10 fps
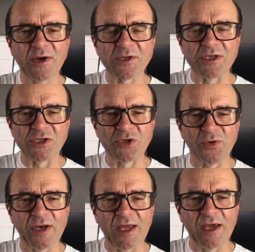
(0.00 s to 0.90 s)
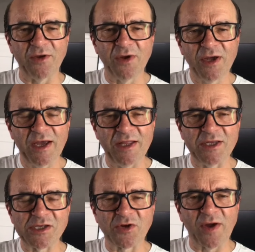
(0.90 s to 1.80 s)
else is joining you in
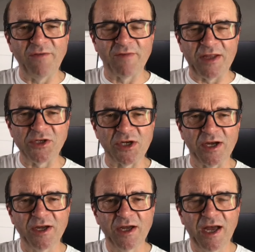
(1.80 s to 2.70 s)
this great venture.